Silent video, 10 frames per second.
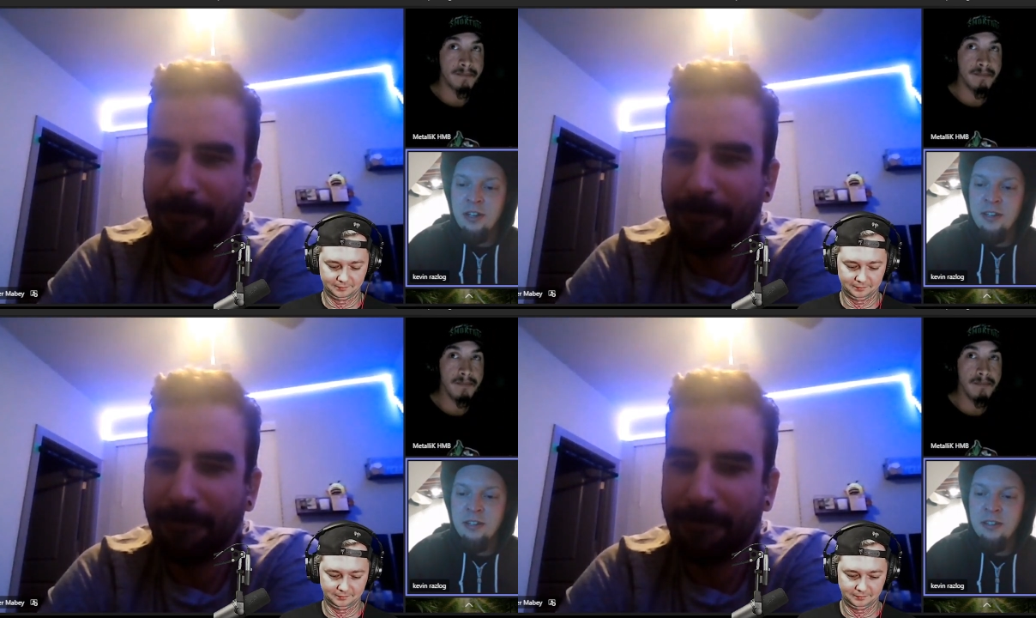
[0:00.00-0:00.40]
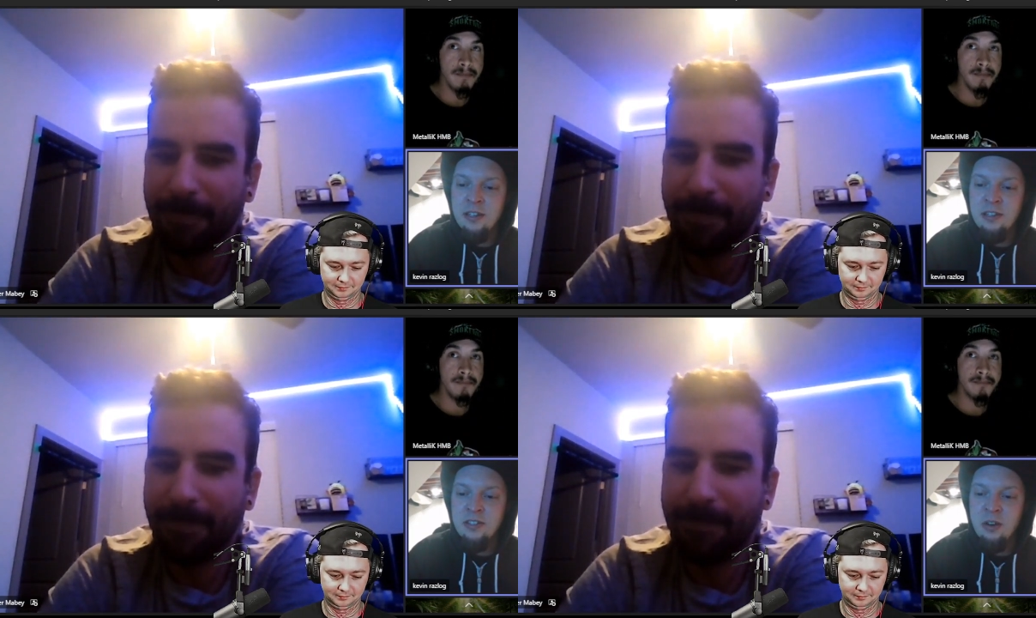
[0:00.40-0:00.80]
Speaker 1: and
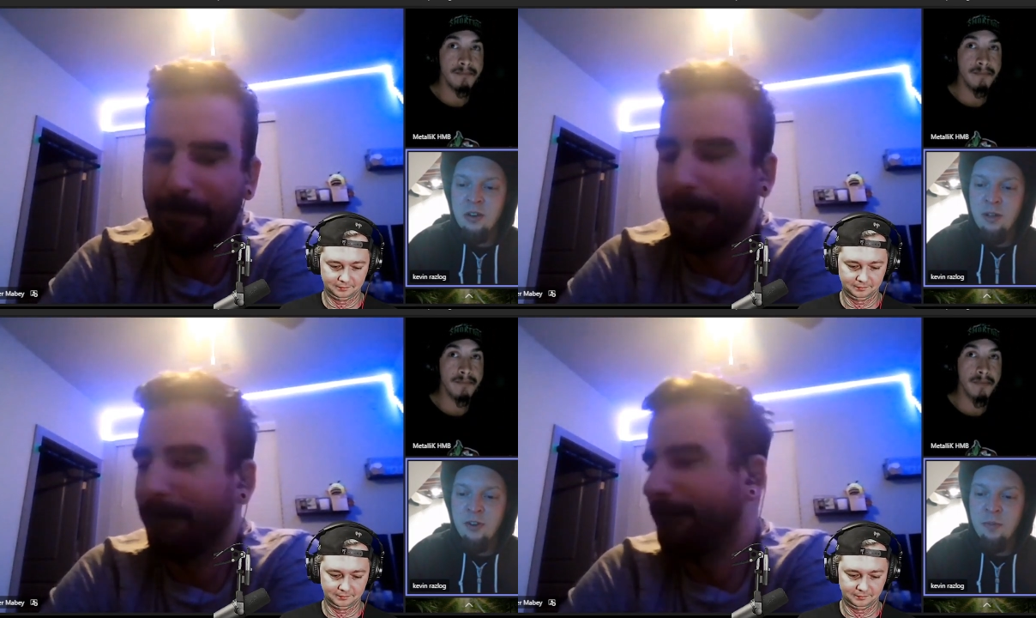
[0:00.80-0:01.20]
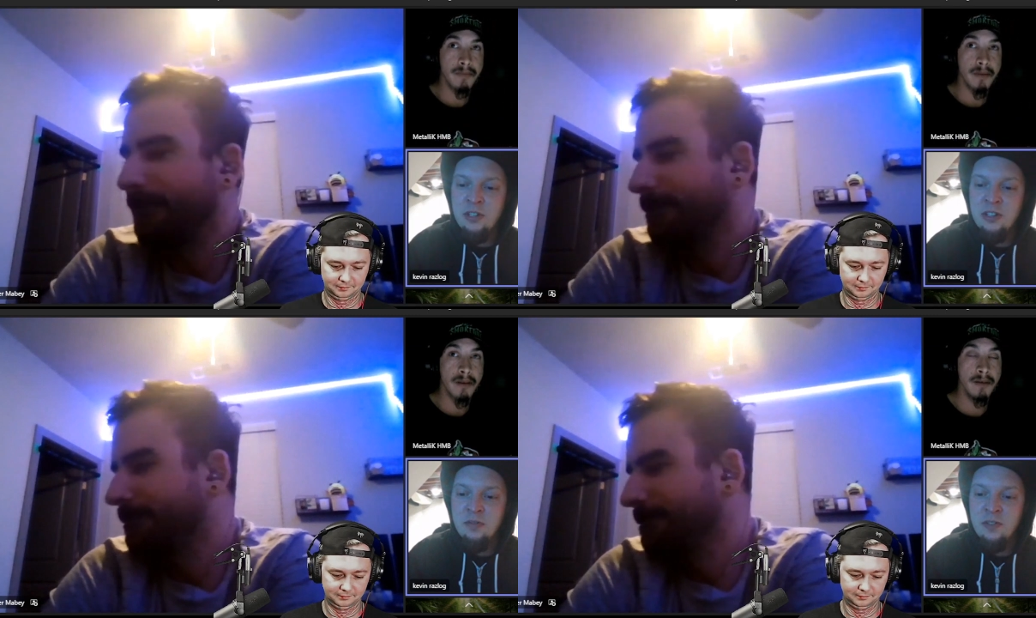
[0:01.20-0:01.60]
he's done all of our
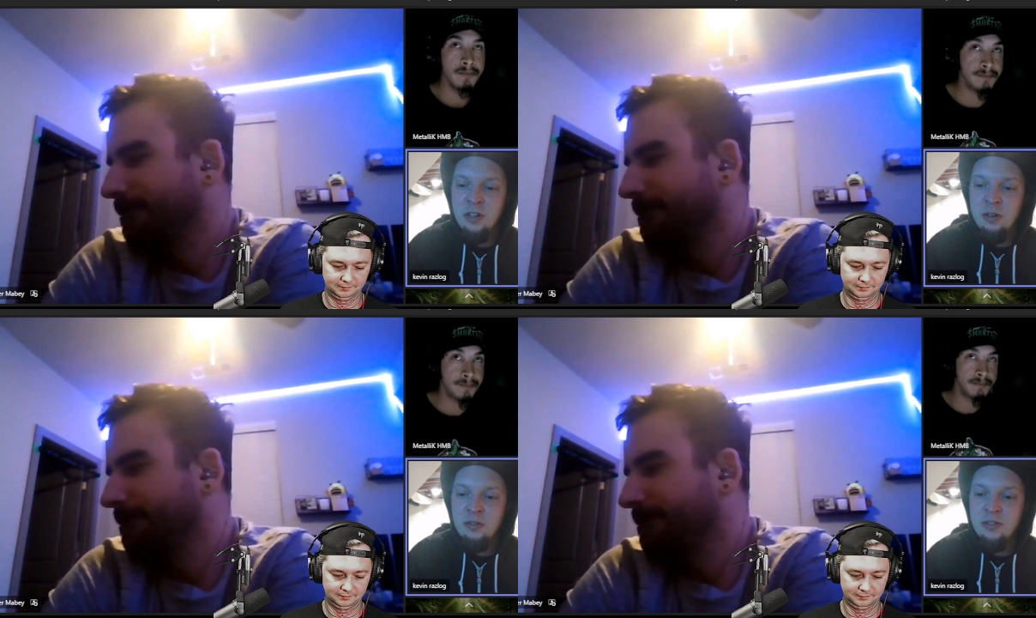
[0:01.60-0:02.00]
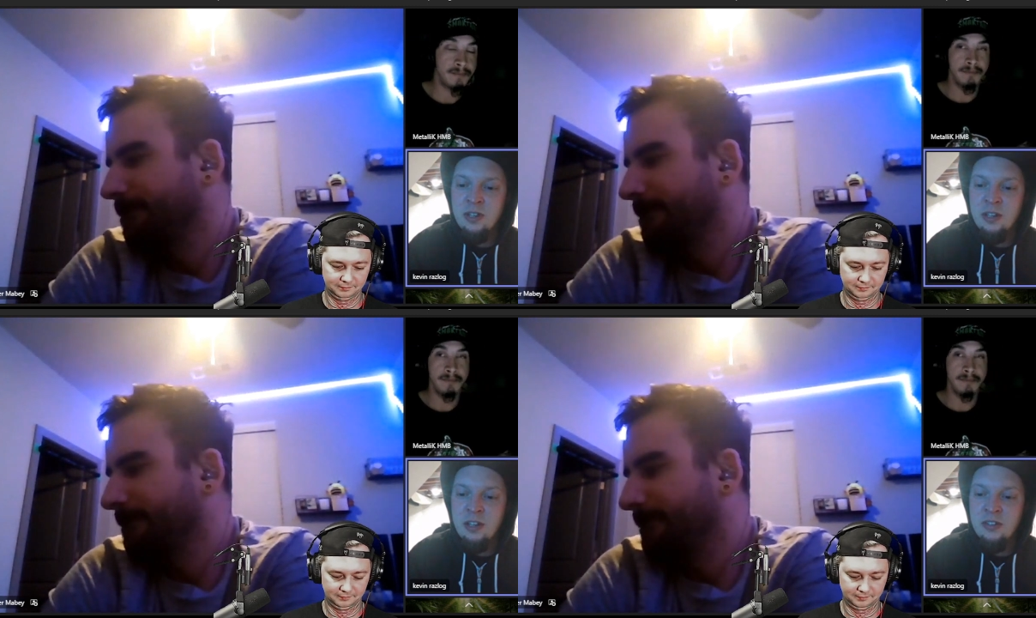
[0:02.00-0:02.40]
music
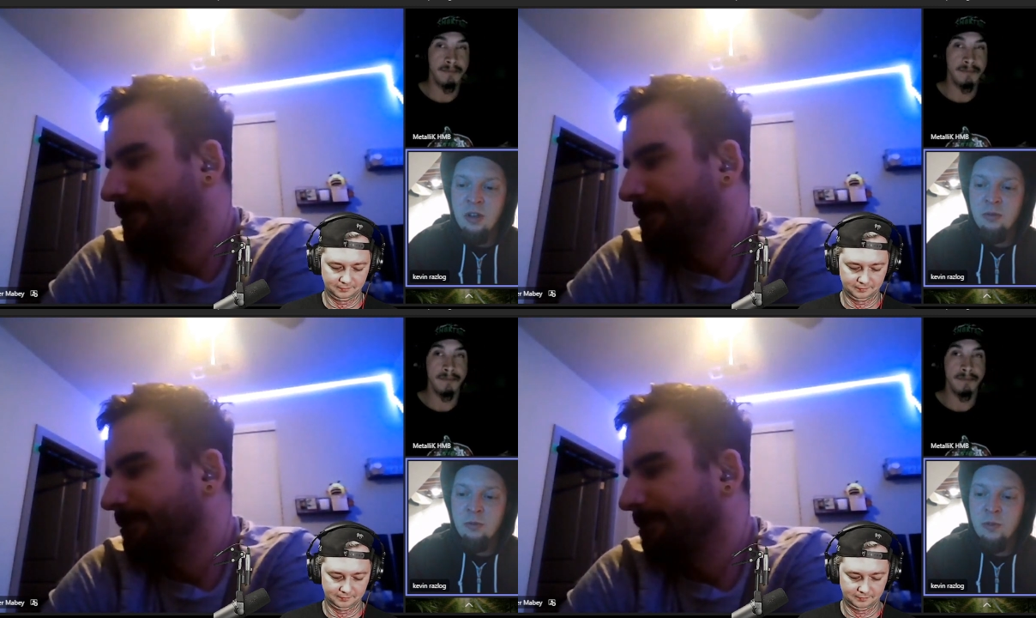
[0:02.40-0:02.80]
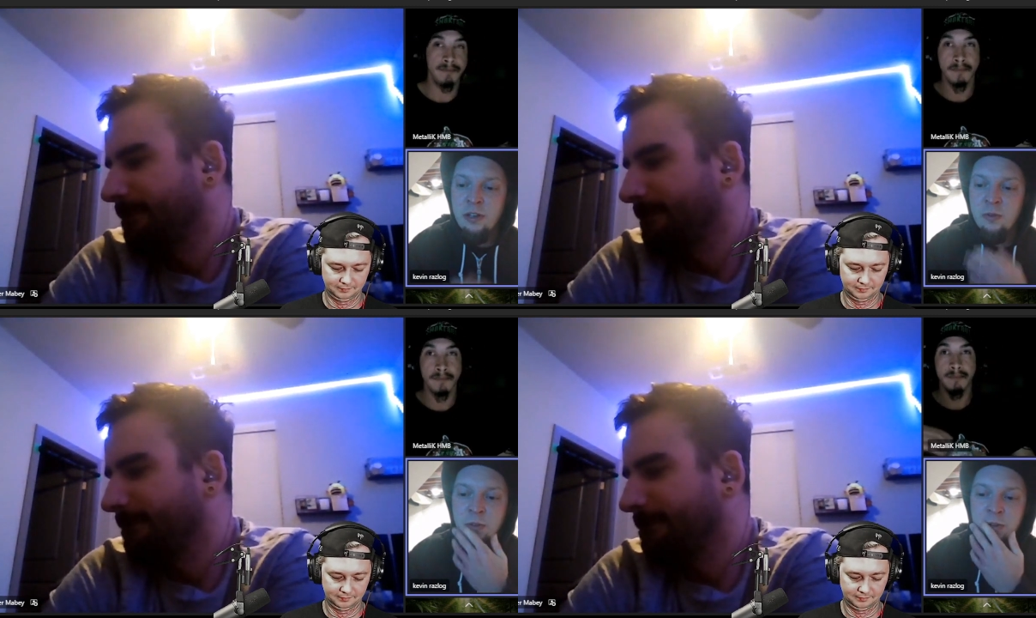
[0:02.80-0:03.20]
videos, and it's all
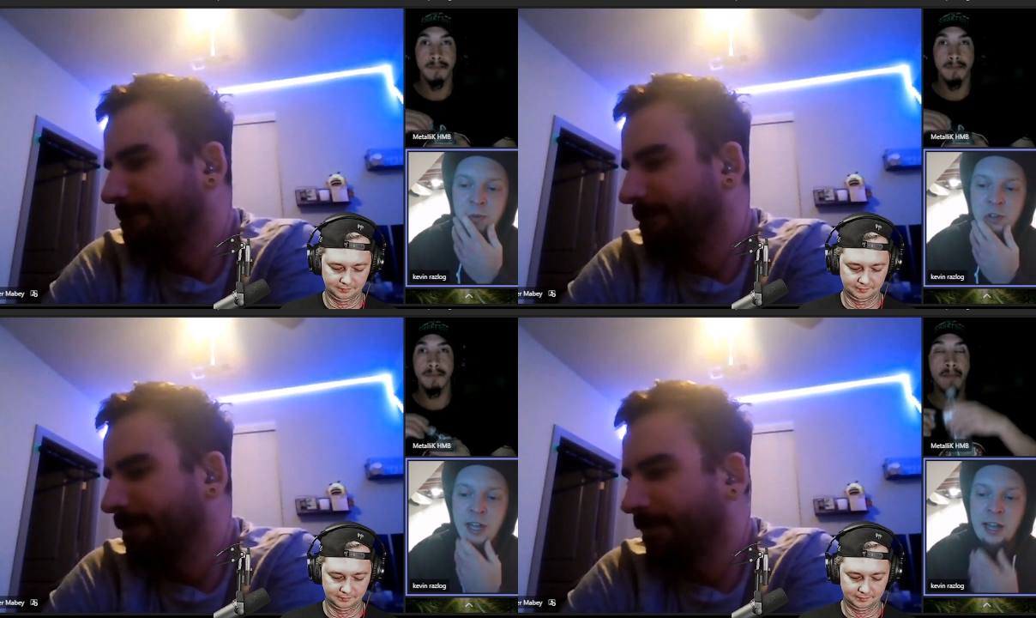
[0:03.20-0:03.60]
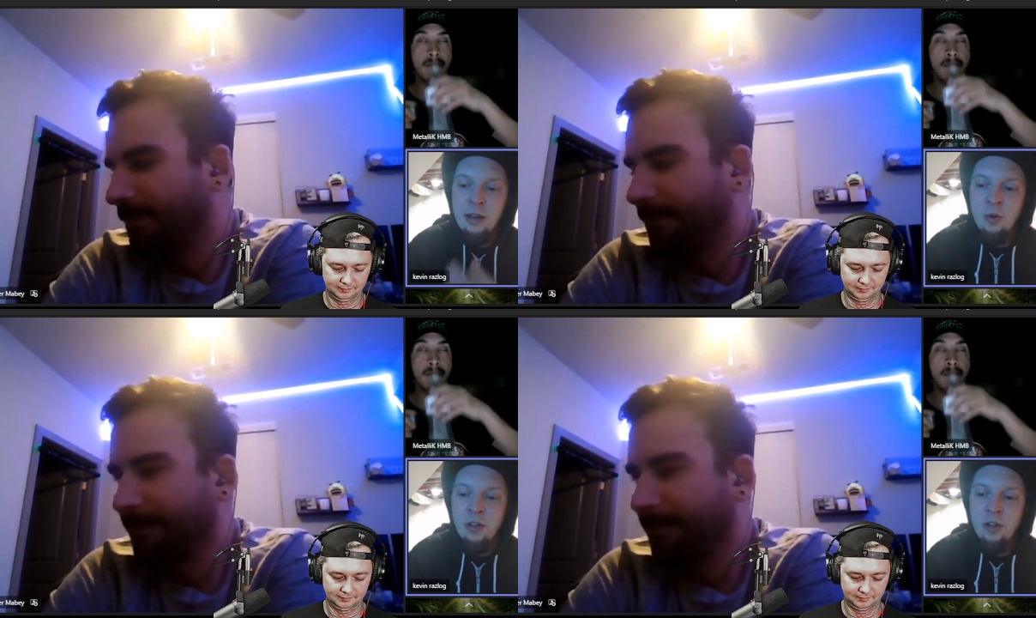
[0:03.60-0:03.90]
like really, really high